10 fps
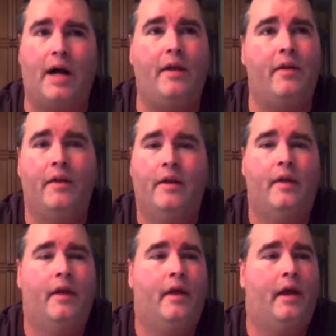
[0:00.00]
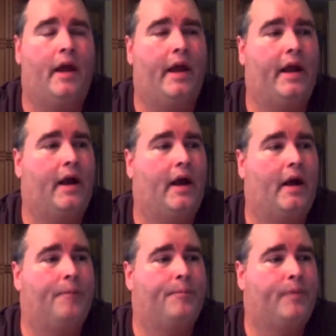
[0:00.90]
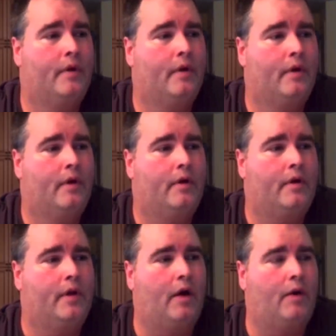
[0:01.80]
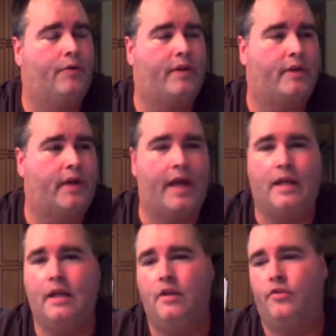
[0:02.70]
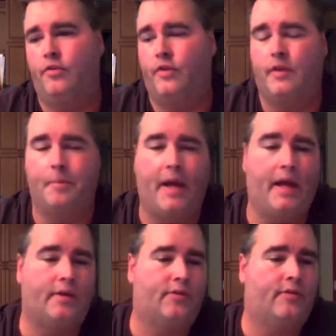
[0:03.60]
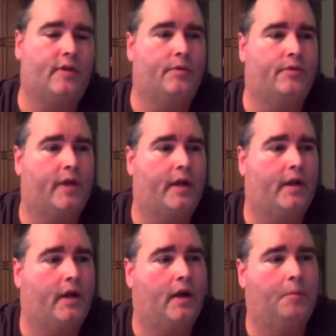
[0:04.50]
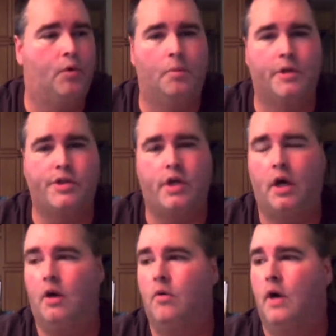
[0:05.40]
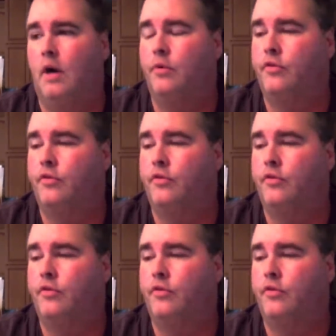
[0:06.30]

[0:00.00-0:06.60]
for a while, and you know, I was at the Yankees, I was at the Mets, I was at Boomer Show,